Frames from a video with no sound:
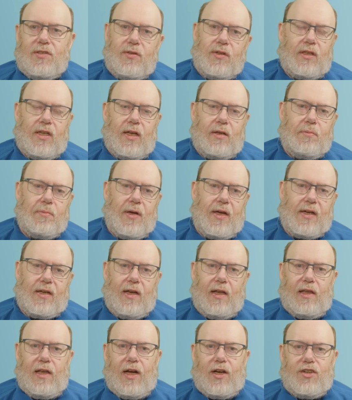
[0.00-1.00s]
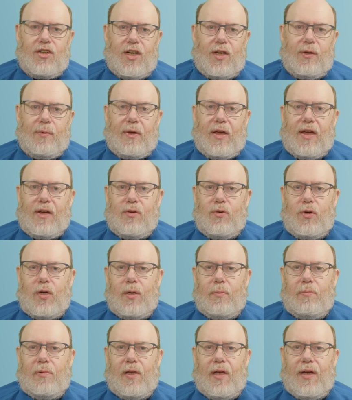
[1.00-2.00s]
you get back a large echo
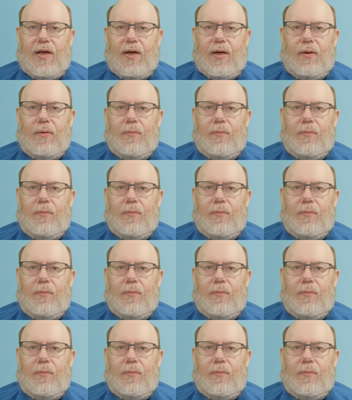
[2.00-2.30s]
reply.